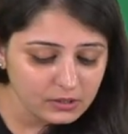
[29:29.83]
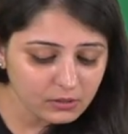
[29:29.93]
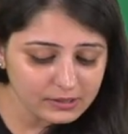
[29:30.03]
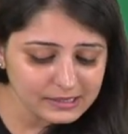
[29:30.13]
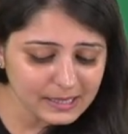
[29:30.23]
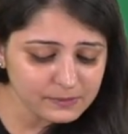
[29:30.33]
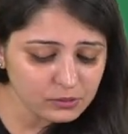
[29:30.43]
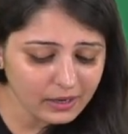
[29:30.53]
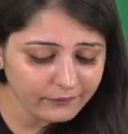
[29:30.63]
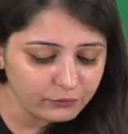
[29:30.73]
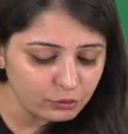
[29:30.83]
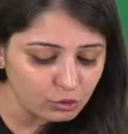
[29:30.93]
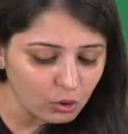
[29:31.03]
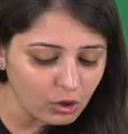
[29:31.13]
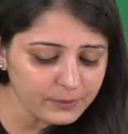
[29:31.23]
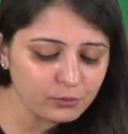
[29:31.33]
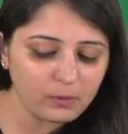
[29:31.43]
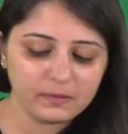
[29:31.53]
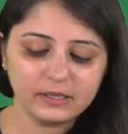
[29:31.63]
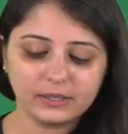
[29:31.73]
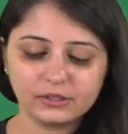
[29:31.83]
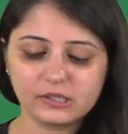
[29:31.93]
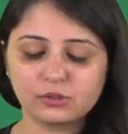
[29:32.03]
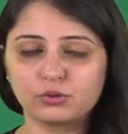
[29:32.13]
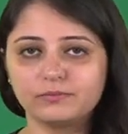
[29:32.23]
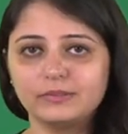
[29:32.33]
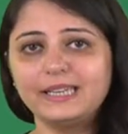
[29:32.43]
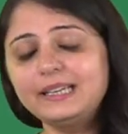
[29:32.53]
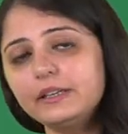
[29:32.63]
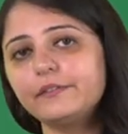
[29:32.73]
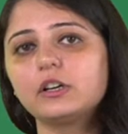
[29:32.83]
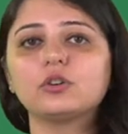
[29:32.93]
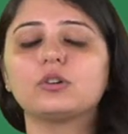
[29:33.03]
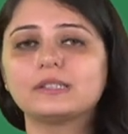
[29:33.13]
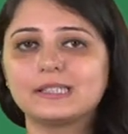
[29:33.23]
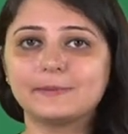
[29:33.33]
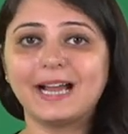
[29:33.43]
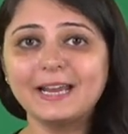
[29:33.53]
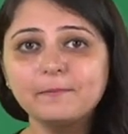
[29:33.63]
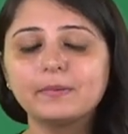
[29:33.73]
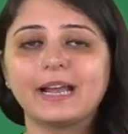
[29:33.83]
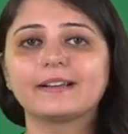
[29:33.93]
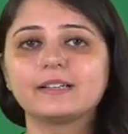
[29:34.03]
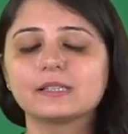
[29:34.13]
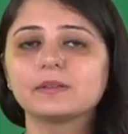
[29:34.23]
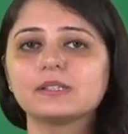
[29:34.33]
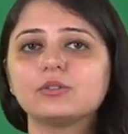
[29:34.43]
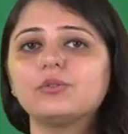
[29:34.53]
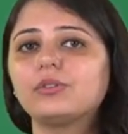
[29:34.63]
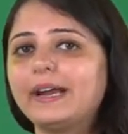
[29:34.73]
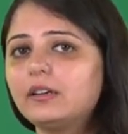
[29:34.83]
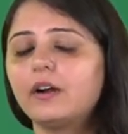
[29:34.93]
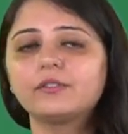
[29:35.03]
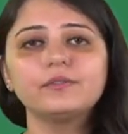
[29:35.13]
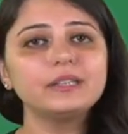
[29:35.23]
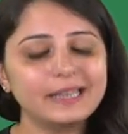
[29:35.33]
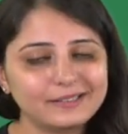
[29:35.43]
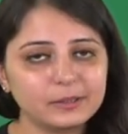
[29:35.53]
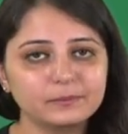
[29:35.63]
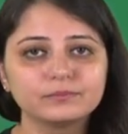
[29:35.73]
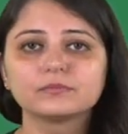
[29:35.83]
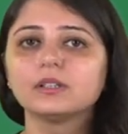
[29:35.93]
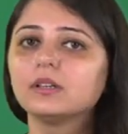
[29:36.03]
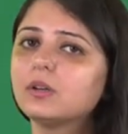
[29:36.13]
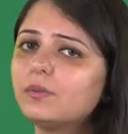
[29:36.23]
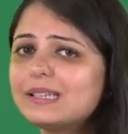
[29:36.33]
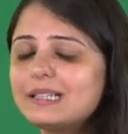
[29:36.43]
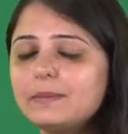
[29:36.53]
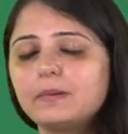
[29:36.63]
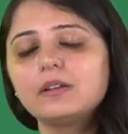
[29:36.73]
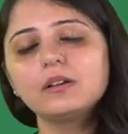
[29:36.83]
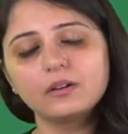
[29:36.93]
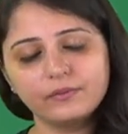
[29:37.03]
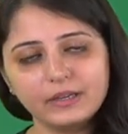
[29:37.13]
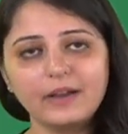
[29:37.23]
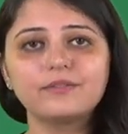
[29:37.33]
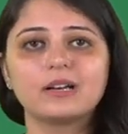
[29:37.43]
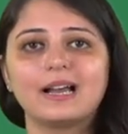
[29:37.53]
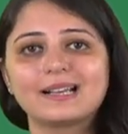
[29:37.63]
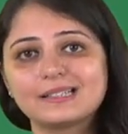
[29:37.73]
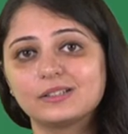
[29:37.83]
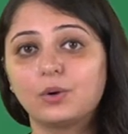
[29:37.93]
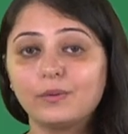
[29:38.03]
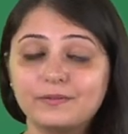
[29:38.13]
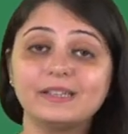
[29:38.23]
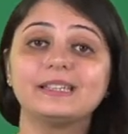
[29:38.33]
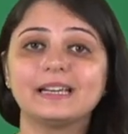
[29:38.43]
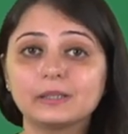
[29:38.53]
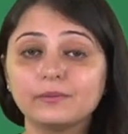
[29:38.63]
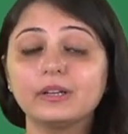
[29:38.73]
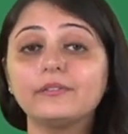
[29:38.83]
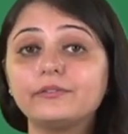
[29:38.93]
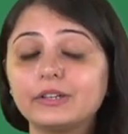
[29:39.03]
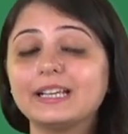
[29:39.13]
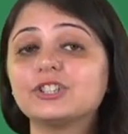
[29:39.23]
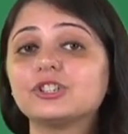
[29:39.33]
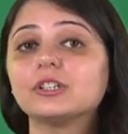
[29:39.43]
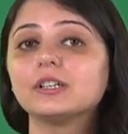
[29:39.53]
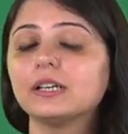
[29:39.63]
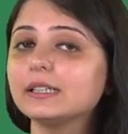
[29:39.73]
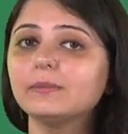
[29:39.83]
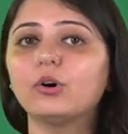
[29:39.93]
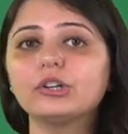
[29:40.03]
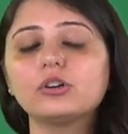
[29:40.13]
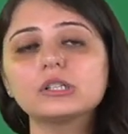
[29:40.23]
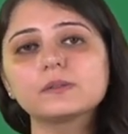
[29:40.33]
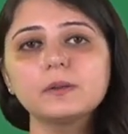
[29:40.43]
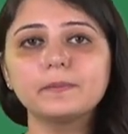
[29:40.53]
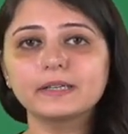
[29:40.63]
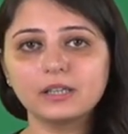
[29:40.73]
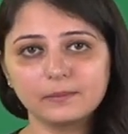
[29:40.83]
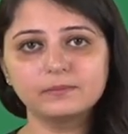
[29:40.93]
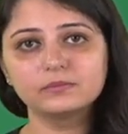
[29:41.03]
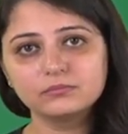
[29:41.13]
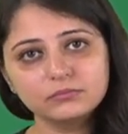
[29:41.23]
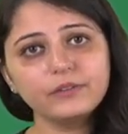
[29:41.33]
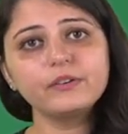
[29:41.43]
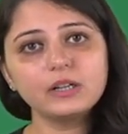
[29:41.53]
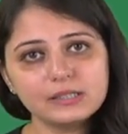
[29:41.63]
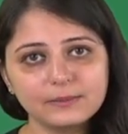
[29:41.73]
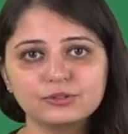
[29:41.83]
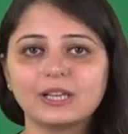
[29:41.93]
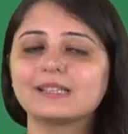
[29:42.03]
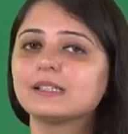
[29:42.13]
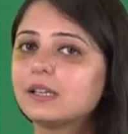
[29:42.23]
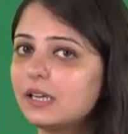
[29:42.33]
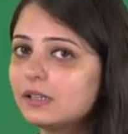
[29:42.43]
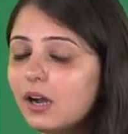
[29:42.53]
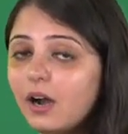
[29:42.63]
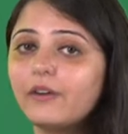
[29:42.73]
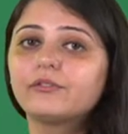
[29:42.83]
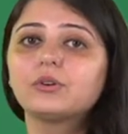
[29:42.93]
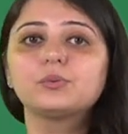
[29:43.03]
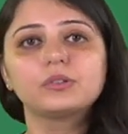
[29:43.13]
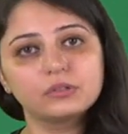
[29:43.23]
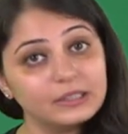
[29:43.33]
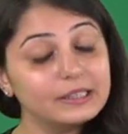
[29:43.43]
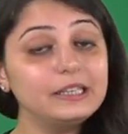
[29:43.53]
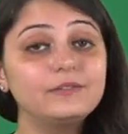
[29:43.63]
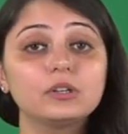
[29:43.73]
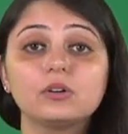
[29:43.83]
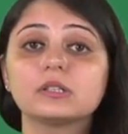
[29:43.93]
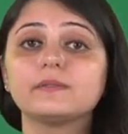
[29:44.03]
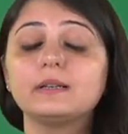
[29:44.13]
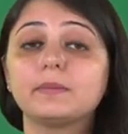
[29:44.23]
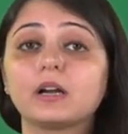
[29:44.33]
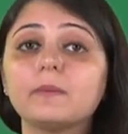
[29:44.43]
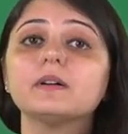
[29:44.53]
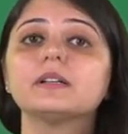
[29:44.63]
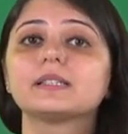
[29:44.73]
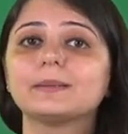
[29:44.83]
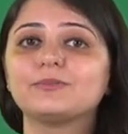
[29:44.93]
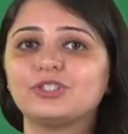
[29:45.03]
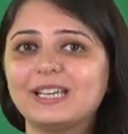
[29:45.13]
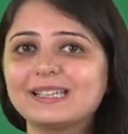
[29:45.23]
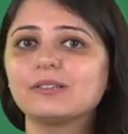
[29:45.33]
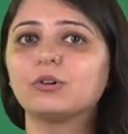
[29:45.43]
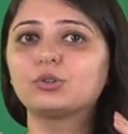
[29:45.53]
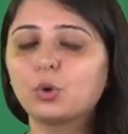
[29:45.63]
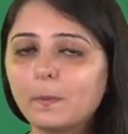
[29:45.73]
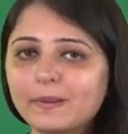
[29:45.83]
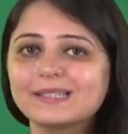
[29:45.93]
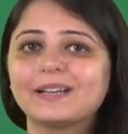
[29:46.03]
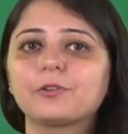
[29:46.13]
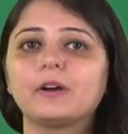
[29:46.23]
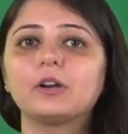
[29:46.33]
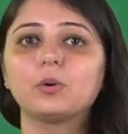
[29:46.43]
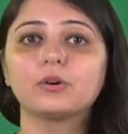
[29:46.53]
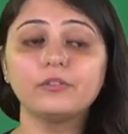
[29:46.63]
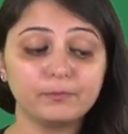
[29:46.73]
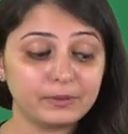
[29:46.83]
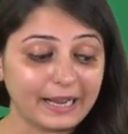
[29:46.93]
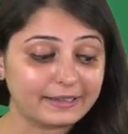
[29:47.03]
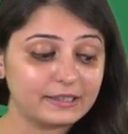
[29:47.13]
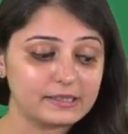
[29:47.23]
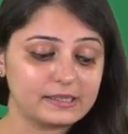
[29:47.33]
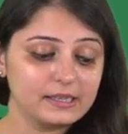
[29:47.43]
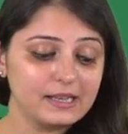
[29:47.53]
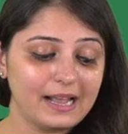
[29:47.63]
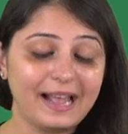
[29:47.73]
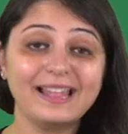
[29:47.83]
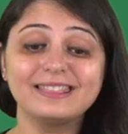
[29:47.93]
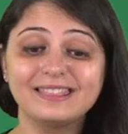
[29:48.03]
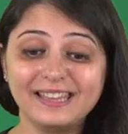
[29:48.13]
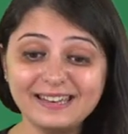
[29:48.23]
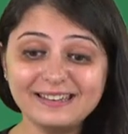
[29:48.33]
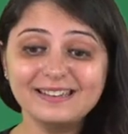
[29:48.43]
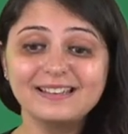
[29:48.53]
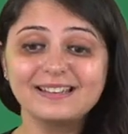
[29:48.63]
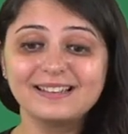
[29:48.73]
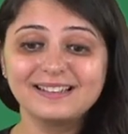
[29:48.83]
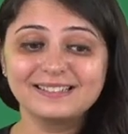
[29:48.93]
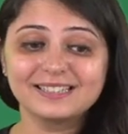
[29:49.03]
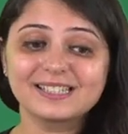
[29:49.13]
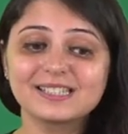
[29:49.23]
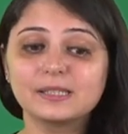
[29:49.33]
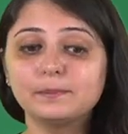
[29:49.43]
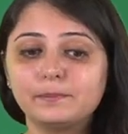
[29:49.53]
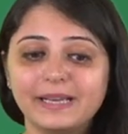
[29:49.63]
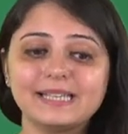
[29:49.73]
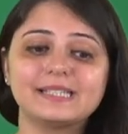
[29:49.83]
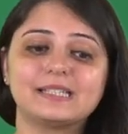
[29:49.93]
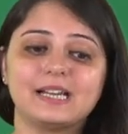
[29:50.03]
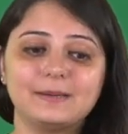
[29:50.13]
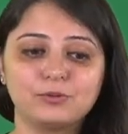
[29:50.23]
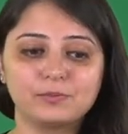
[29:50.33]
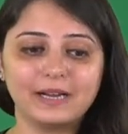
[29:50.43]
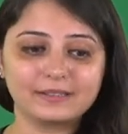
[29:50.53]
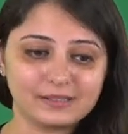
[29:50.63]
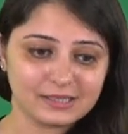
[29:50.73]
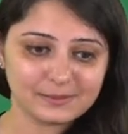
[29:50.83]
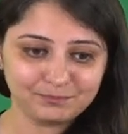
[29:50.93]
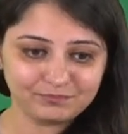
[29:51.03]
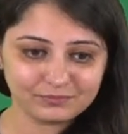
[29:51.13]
Concepts you have not properly understood, any difficult concept, and practice, because you know, right after we get up, we are sleeping, we have relaxed. Now when we get up, we are fresh. In the morning also we picked up difficult subjects, in the afternoon or in the evening also we'll pick up subjects or topics that require a lot of practice, and then this is the best time to practice.